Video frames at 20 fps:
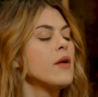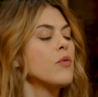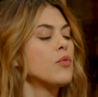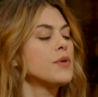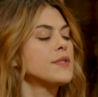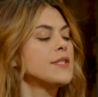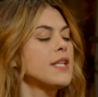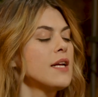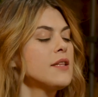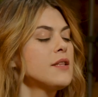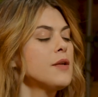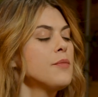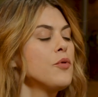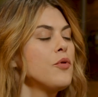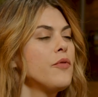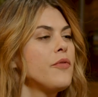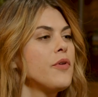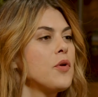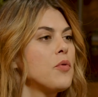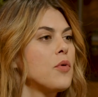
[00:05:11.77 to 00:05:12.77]
was, like was that whole... the
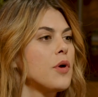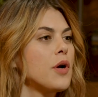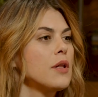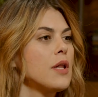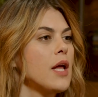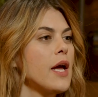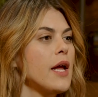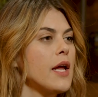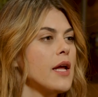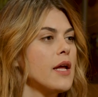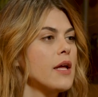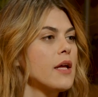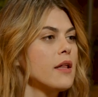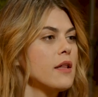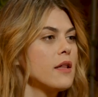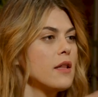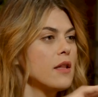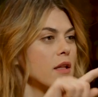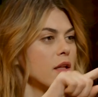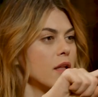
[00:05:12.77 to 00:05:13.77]
movie where like,
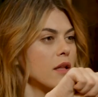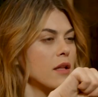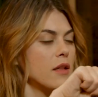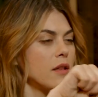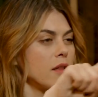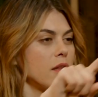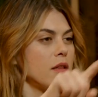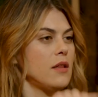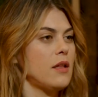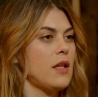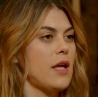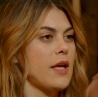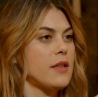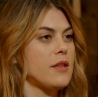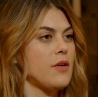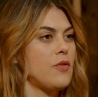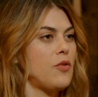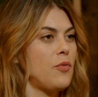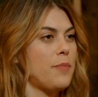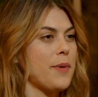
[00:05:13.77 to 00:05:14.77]
like
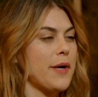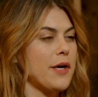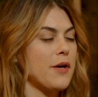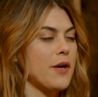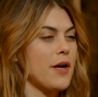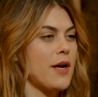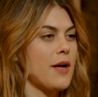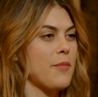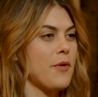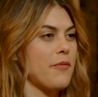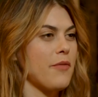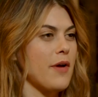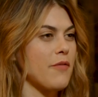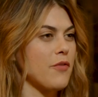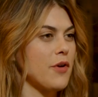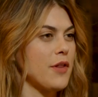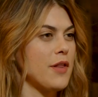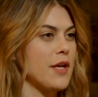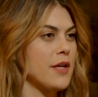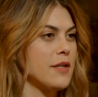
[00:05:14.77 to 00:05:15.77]
the whole paradigm of
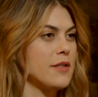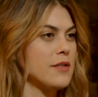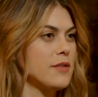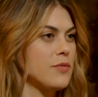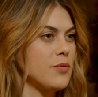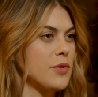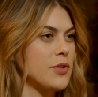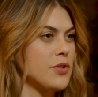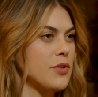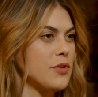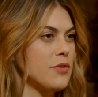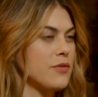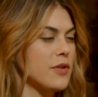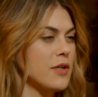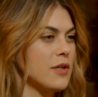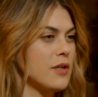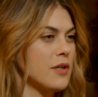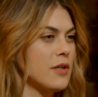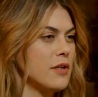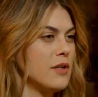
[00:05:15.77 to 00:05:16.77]
everything is switched
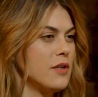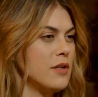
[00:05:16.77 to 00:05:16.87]
over?